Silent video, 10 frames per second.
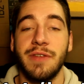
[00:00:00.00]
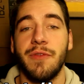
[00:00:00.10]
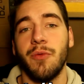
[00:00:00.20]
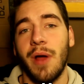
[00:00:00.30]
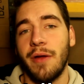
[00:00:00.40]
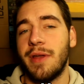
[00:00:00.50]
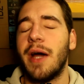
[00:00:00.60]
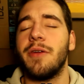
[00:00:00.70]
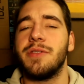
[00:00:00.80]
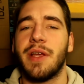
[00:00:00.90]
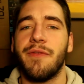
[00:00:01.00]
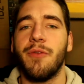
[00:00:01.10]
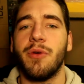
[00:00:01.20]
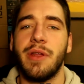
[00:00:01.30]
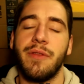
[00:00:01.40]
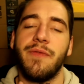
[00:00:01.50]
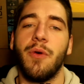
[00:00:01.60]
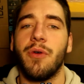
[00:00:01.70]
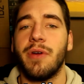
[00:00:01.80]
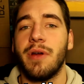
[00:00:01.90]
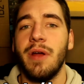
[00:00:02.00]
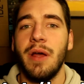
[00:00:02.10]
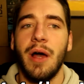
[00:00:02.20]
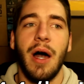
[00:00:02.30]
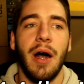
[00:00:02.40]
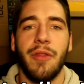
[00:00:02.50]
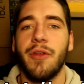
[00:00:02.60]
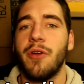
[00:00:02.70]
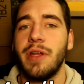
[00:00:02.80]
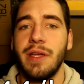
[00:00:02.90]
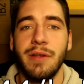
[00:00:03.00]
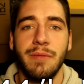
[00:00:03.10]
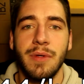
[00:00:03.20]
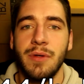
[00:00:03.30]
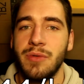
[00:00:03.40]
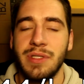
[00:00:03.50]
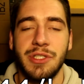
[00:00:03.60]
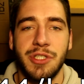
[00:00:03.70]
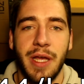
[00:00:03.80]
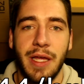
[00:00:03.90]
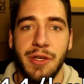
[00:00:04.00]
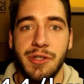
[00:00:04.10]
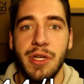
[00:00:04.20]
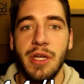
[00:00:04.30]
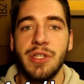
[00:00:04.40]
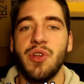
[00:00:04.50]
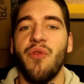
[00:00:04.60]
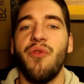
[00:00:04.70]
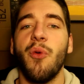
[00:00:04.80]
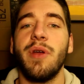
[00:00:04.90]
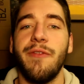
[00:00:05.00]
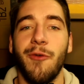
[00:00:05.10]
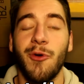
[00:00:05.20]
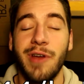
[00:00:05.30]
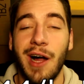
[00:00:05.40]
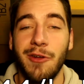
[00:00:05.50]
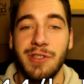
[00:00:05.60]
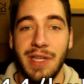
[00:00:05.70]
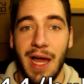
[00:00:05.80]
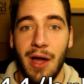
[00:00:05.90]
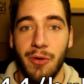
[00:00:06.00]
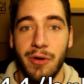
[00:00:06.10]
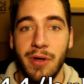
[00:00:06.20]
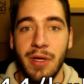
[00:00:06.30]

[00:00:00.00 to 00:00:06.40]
If you round down, it was like 44.30 was the change, so $44 an hour.